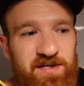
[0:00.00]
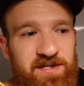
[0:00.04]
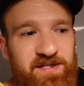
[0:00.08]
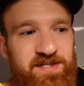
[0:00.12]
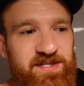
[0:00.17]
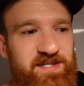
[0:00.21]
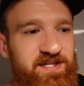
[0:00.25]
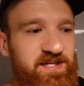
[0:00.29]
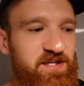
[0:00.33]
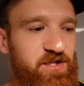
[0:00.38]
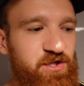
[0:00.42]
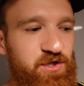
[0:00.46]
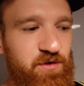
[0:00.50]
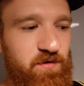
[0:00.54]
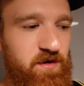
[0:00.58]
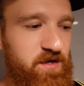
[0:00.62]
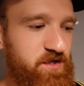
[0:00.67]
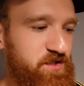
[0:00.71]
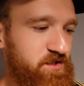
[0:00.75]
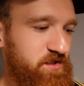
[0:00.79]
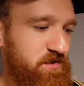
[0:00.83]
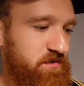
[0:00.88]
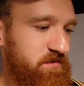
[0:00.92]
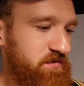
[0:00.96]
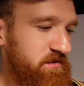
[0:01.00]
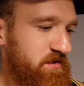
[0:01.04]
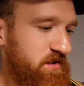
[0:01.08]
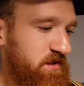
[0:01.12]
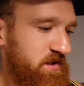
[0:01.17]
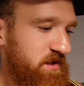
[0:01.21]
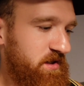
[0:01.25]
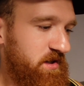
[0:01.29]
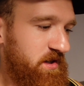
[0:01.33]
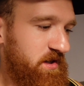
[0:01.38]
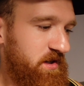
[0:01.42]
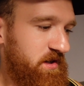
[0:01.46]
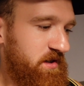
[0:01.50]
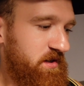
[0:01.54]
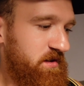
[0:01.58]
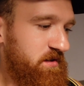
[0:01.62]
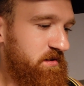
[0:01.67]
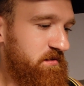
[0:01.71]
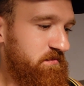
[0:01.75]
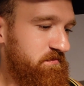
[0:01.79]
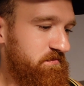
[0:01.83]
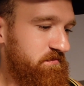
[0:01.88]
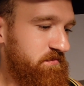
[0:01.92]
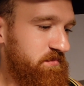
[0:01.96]
situation.
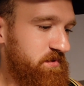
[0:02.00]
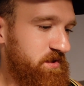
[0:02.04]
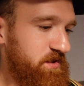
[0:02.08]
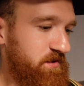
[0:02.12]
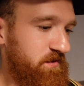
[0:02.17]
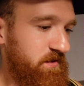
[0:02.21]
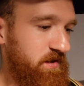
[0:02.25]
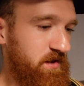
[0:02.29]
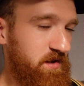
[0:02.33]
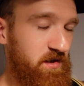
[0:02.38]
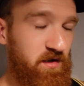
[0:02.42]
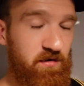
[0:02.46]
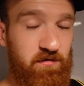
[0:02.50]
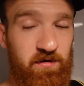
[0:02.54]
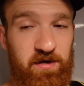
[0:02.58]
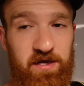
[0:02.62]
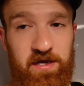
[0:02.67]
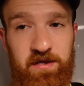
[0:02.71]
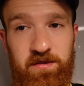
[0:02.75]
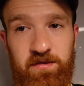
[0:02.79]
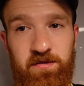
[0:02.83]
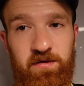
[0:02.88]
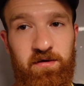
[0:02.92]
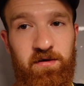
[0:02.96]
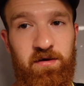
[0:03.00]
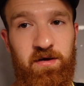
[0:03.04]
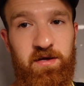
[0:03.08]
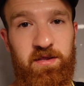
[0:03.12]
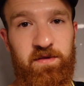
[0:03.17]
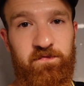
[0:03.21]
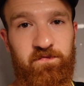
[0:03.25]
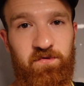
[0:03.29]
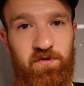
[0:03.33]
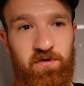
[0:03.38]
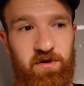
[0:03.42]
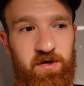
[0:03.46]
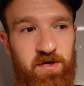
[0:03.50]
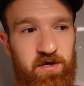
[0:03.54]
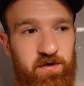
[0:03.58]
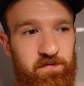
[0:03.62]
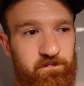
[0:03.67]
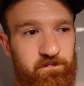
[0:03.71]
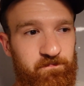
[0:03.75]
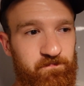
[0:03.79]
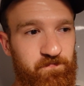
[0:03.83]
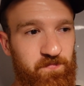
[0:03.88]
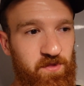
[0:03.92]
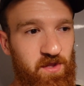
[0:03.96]
So yeah, I'm gonna end the vlog here.
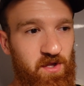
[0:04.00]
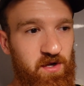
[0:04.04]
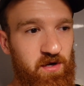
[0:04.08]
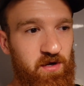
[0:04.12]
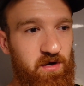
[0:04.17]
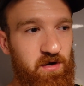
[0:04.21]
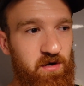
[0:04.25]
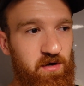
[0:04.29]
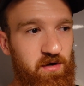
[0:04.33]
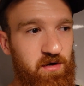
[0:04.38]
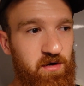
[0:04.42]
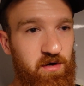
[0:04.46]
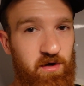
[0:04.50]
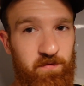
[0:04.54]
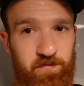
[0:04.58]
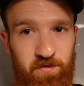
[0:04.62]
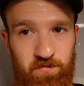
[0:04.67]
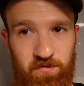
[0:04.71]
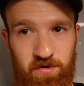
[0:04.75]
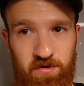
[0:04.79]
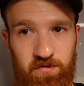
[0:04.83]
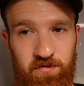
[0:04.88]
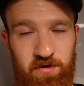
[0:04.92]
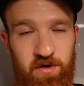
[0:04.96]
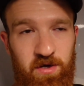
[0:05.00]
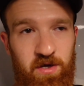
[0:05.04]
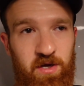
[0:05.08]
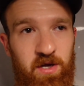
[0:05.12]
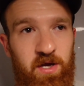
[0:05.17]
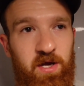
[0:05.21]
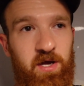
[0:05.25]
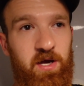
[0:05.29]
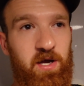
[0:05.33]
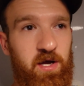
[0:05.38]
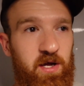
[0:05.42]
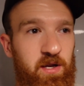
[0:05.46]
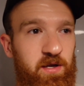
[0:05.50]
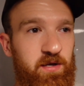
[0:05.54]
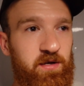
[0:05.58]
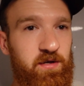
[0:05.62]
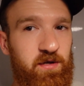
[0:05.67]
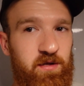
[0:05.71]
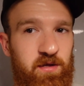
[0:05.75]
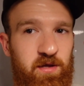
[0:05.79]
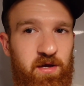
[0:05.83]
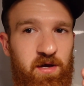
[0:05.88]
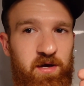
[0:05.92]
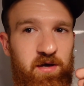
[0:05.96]
Hope you all,
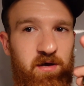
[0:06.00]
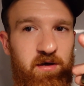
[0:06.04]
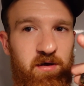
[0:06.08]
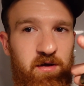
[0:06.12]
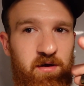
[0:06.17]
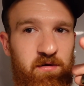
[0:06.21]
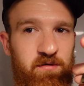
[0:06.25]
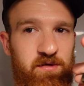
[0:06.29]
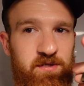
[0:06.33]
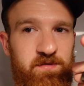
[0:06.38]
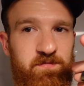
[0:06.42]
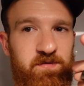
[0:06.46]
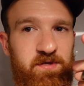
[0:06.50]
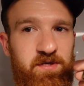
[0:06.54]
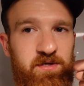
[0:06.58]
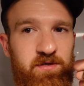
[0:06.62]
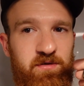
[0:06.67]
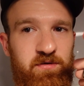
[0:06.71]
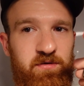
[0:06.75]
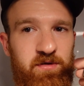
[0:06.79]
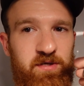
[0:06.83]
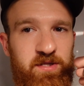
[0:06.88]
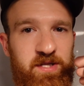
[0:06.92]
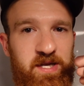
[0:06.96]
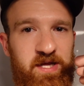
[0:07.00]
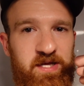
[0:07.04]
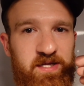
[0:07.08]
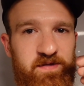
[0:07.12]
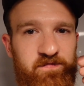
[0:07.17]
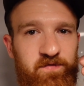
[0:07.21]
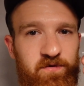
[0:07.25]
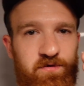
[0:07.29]
and yeah, I'll speak to you in the next